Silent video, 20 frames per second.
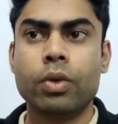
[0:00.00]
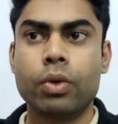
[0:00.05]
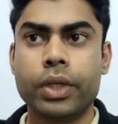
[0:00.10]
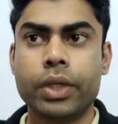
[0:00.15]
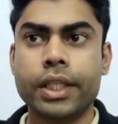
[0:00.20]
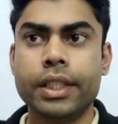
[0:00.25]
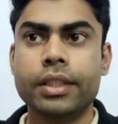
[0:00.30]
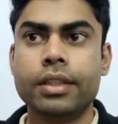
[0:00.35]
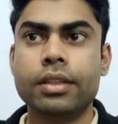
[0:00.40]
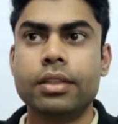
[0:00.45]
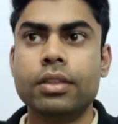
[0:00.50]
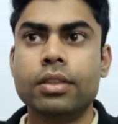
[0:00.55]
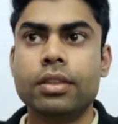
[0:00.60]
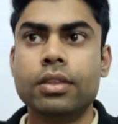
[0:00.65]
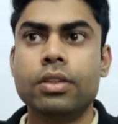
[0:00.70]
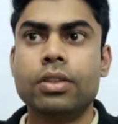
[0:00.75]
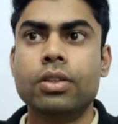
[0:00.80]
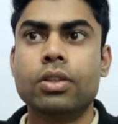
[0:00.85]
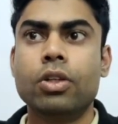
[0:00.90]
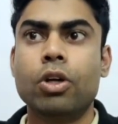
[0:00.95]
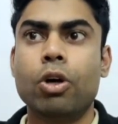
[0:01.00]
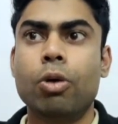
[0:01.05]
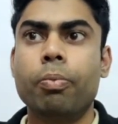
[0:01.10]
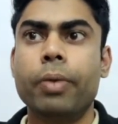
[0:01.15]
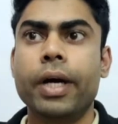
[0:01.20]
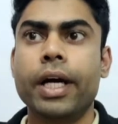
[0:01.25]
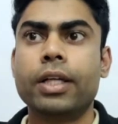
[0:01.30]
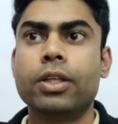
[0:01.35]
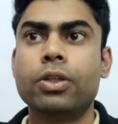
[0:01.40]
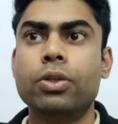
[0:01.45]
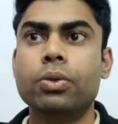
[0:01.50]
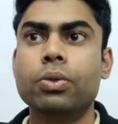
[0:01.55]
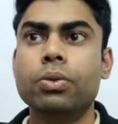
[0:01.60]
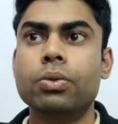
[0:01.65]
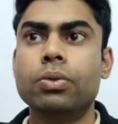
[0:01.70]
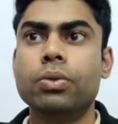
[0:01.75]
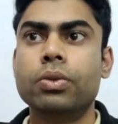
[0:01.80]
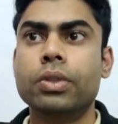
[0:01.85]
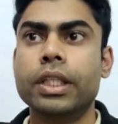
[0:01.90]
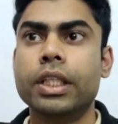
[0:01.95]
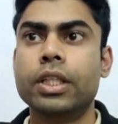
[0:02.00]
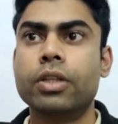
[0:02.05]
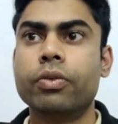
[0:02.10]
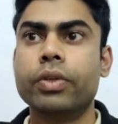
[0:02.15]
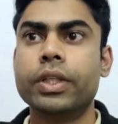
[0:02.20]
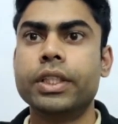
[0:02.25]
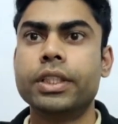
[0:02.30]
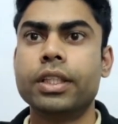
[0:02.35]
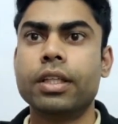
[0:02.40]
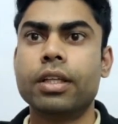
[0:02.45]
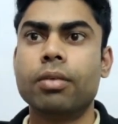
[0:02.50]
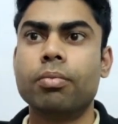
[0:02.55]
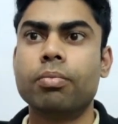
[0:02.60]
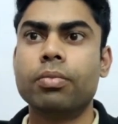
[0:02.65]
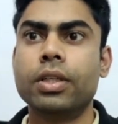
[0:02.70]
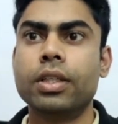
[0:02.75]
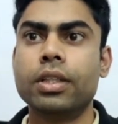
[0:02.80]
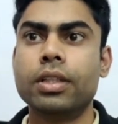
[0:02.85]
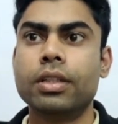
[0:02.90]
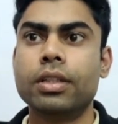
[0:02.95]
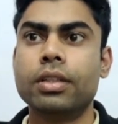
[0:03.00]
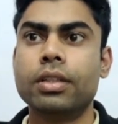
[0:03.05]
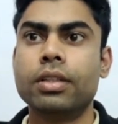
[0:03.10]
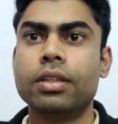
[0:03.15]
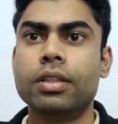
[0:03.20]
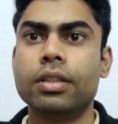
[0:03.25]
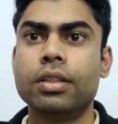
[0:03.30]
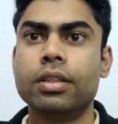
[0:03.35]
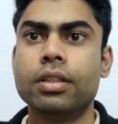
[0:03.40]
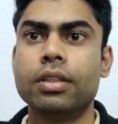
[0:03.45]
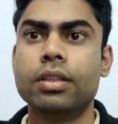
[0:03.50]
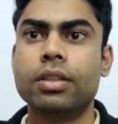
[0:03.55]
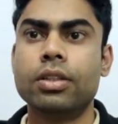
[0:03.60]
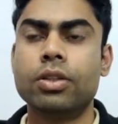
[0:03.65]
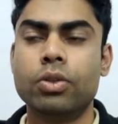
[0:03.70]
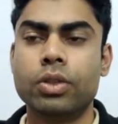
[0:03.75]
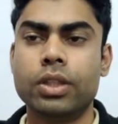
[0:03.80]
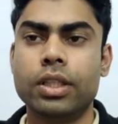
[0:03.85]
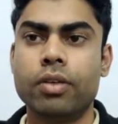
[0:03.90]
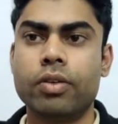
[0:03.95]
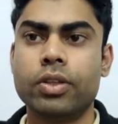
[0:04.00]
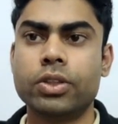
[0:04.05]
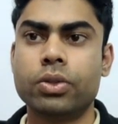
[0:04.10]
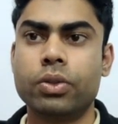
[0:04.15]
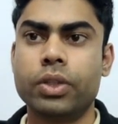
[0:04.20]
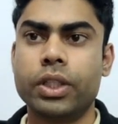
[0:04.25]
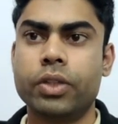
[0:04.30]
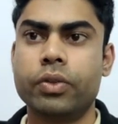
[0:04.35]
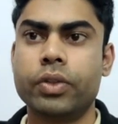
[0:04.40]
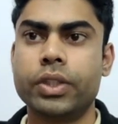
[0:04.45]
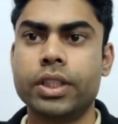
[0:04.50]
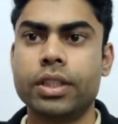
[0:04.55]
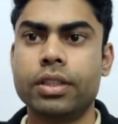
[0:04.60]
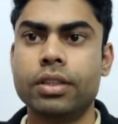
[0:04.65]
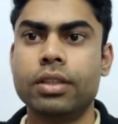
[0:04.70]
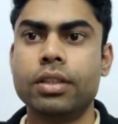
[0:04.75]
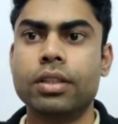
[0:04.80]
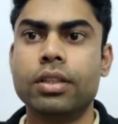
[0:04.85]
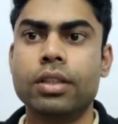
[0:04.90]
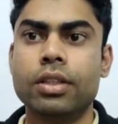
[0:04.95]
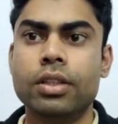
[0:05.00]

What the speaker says: Okay. Now back to equation number. No, there was no equation.